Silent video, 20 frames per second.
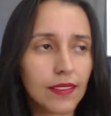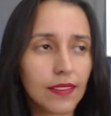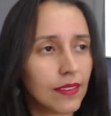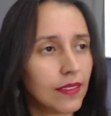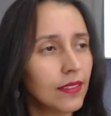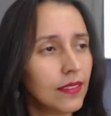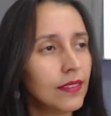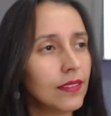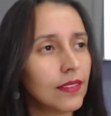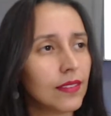
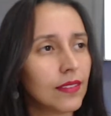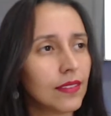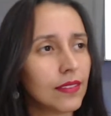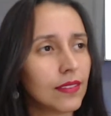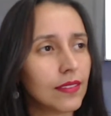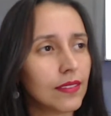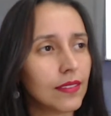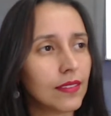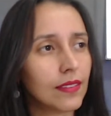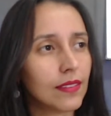
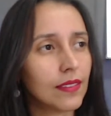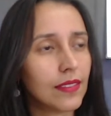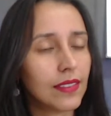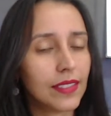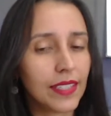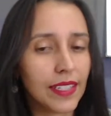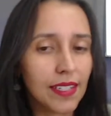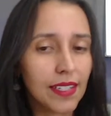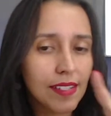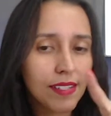
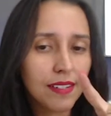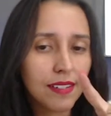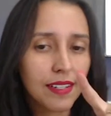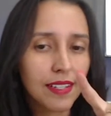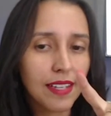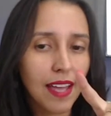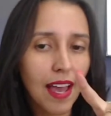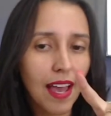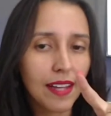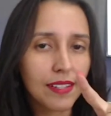the easier it
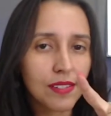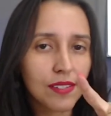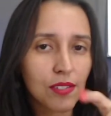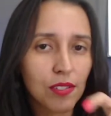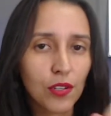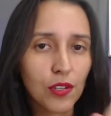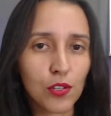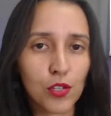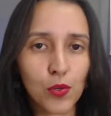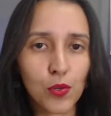gets
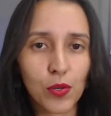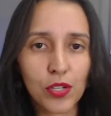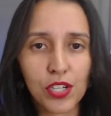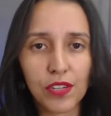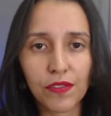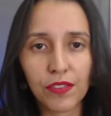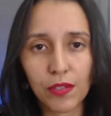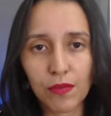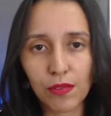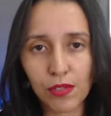to
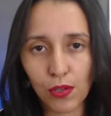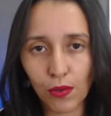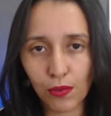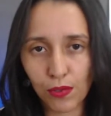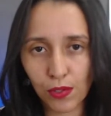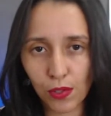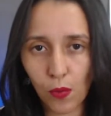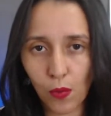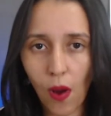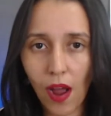achieve the
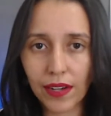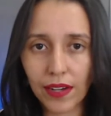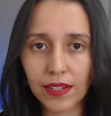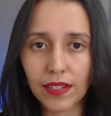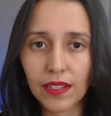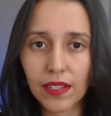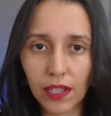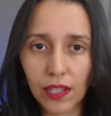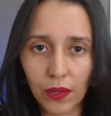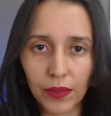results you want.
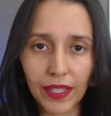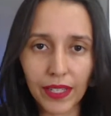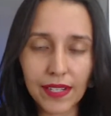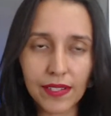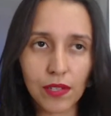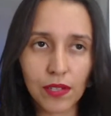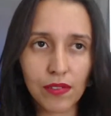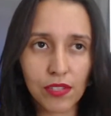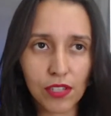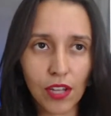Okay,
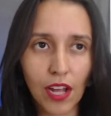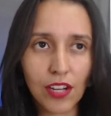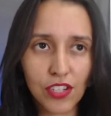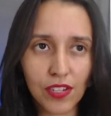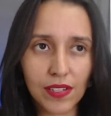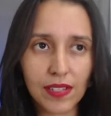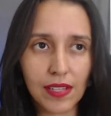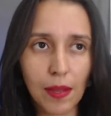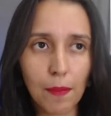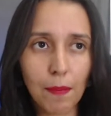so it's not
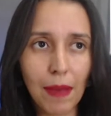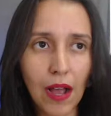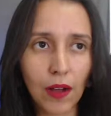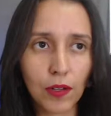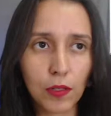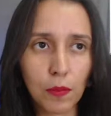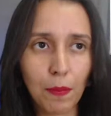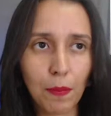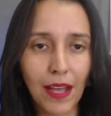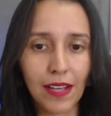just
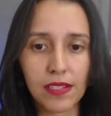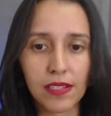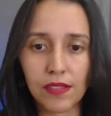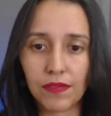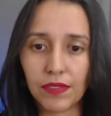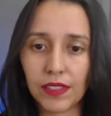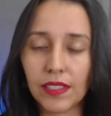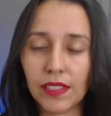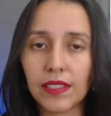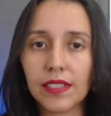about
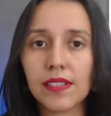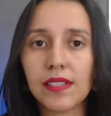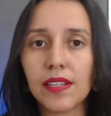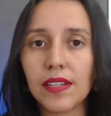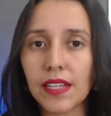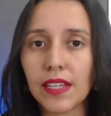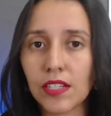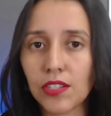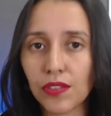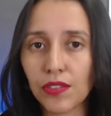passively
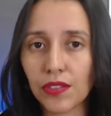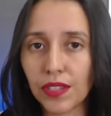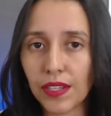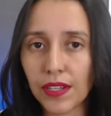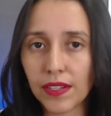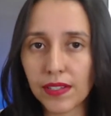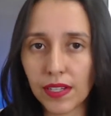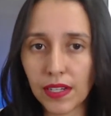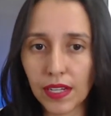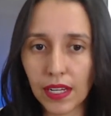listening to
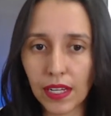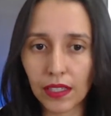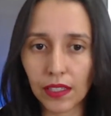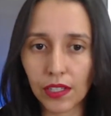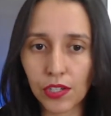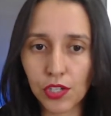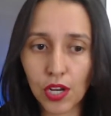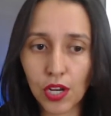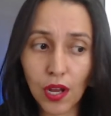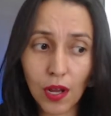things in
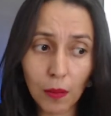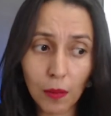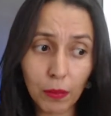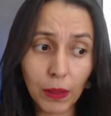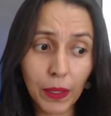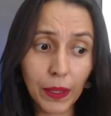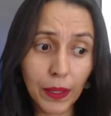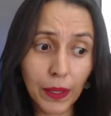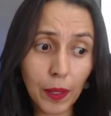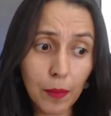English,
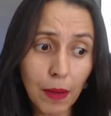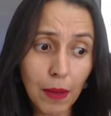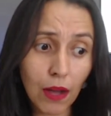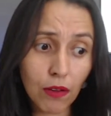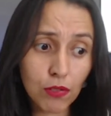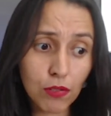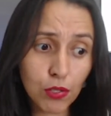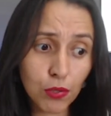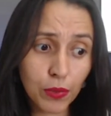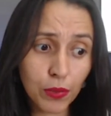but
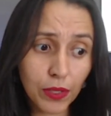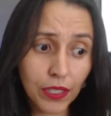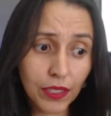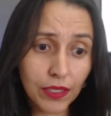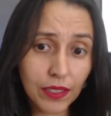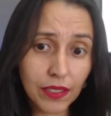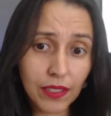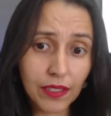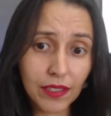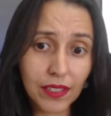about
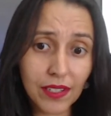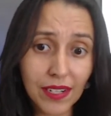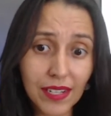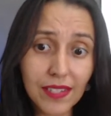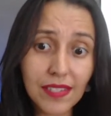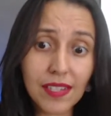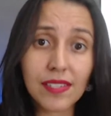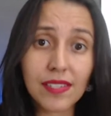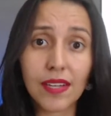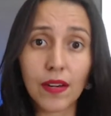doing the
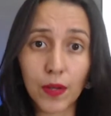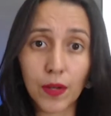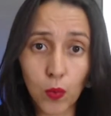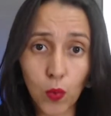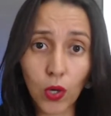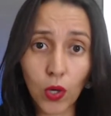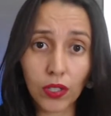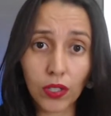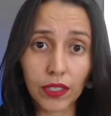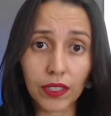necessary
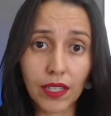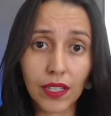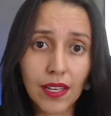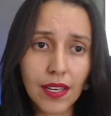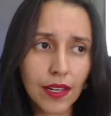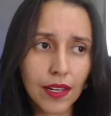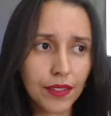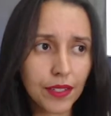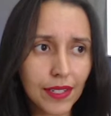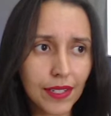work,
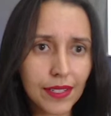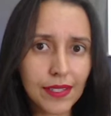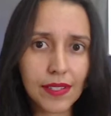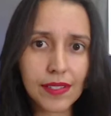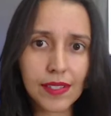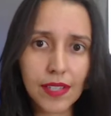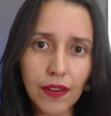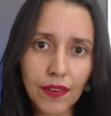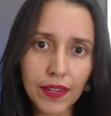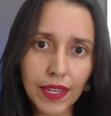the
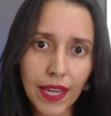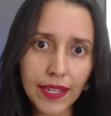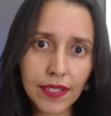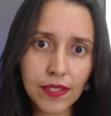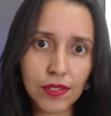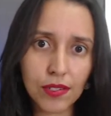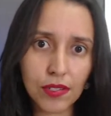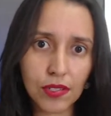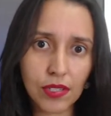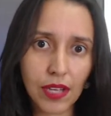necessary
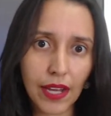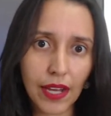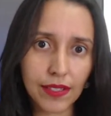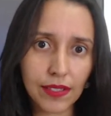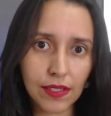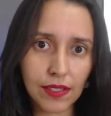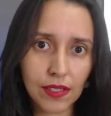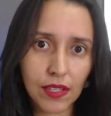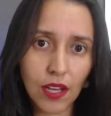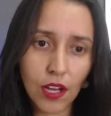
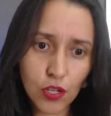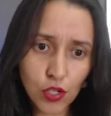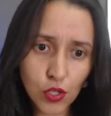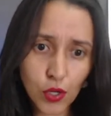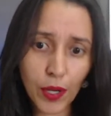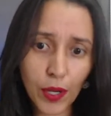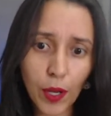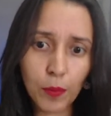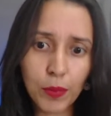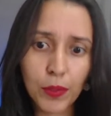exercises
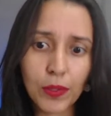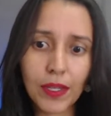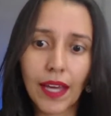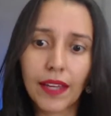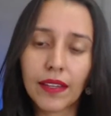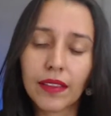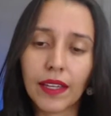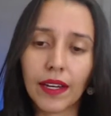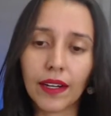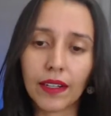to help you
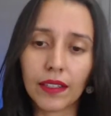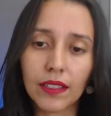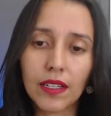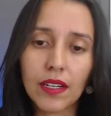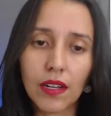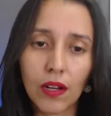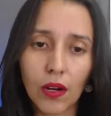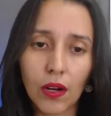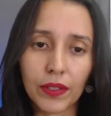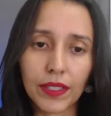get there.
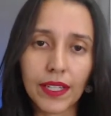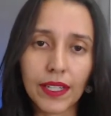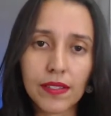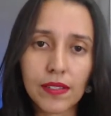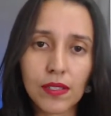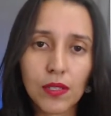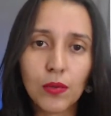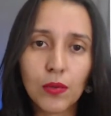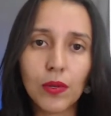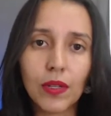Okay,
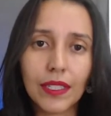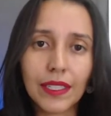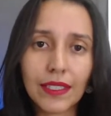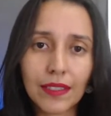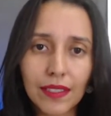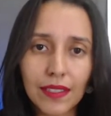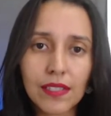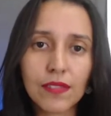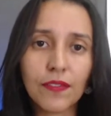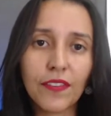so
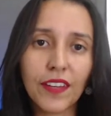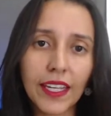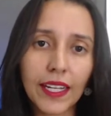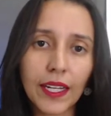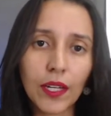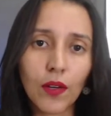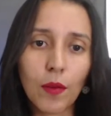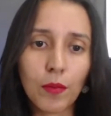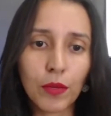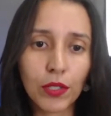in this
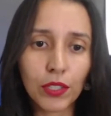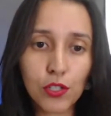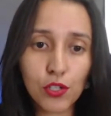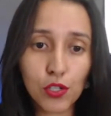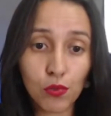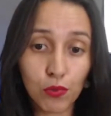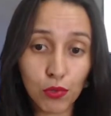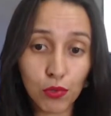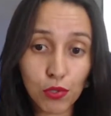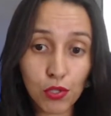video, I'm going to
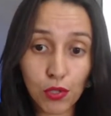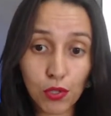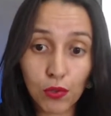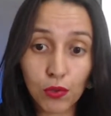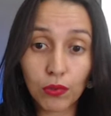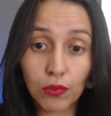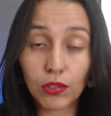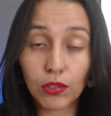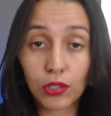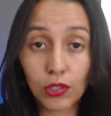show you
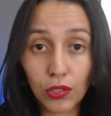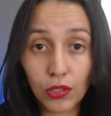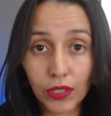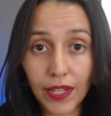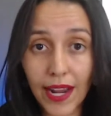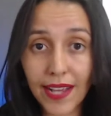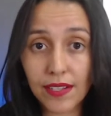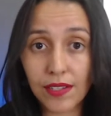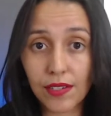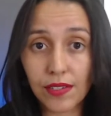2 good
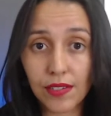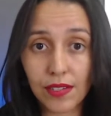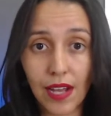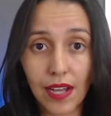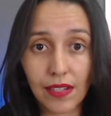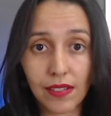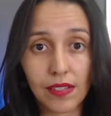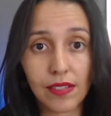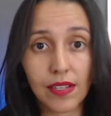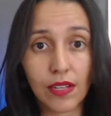
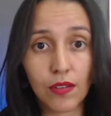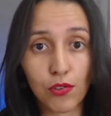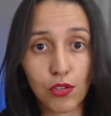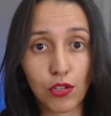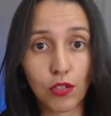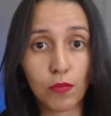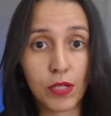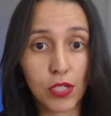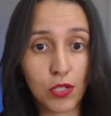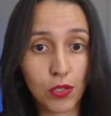exercises that you
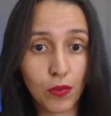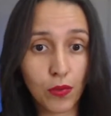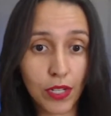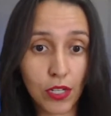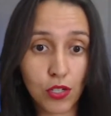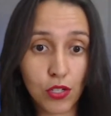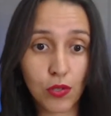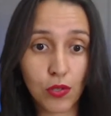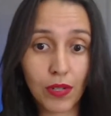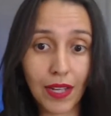should be doing,
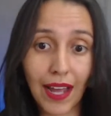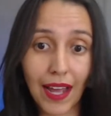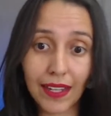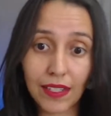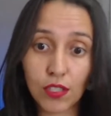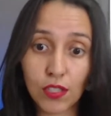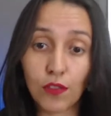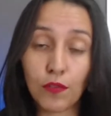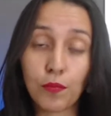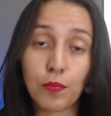2
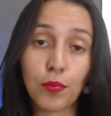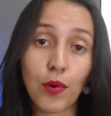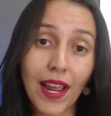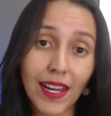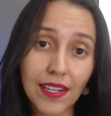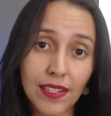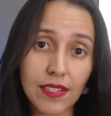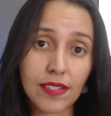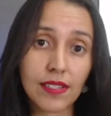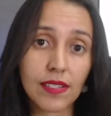kinds of
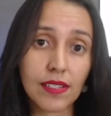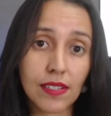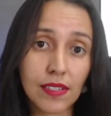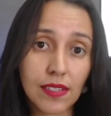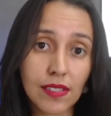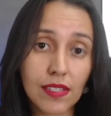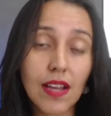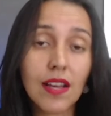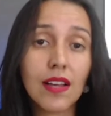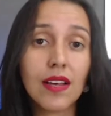
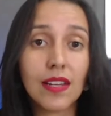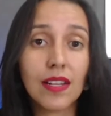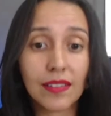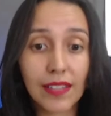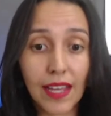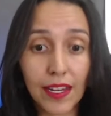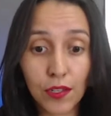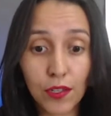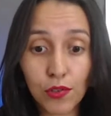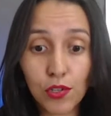practices
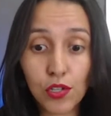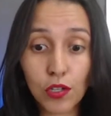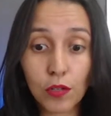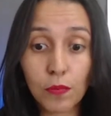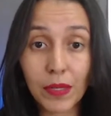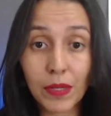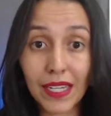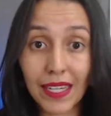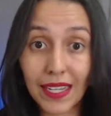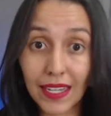that you should
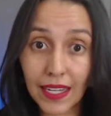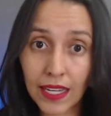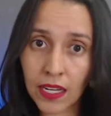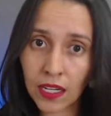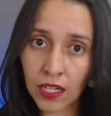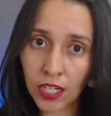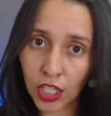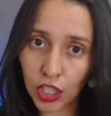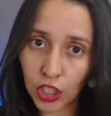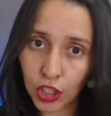be
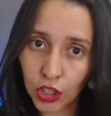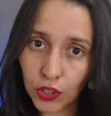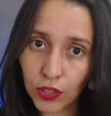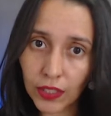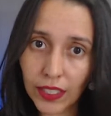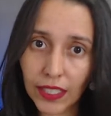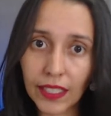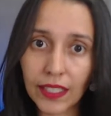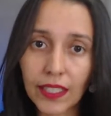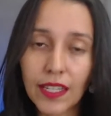
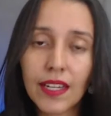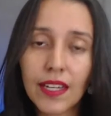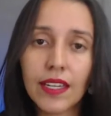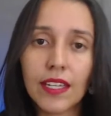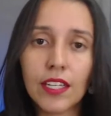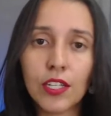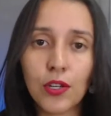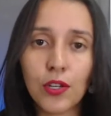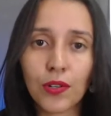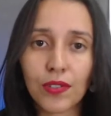including
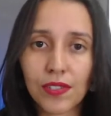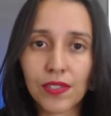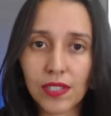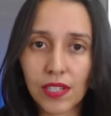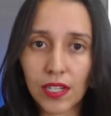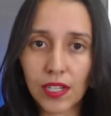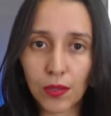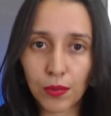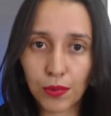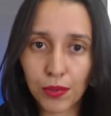in your
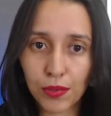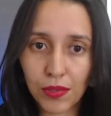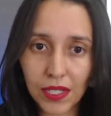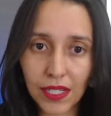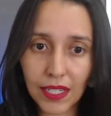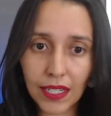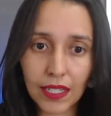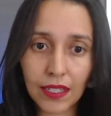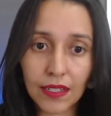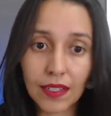study
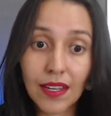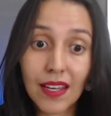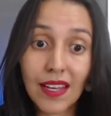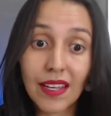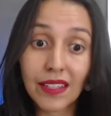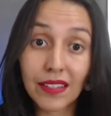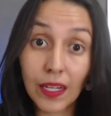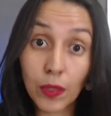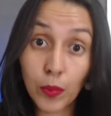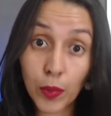routine
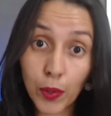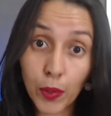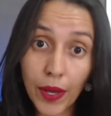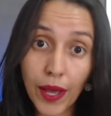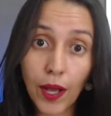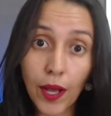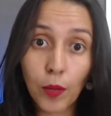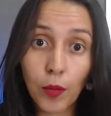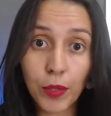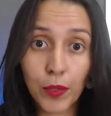that will
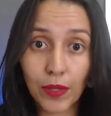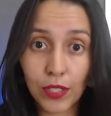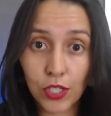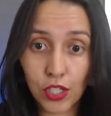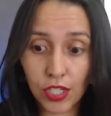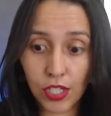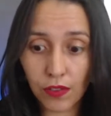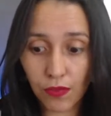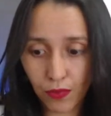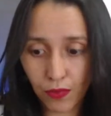help you
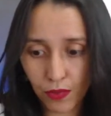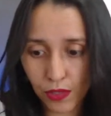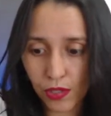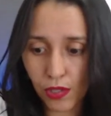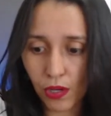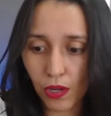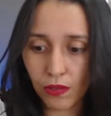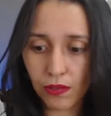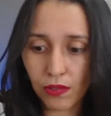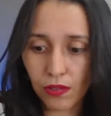achieve
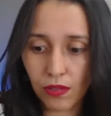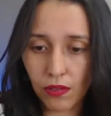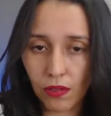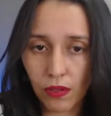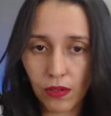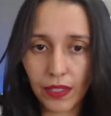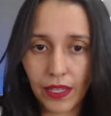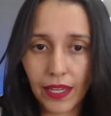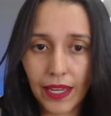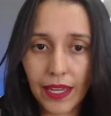results.
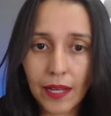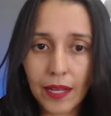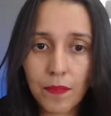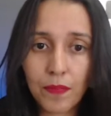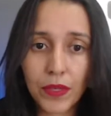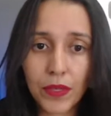Okay,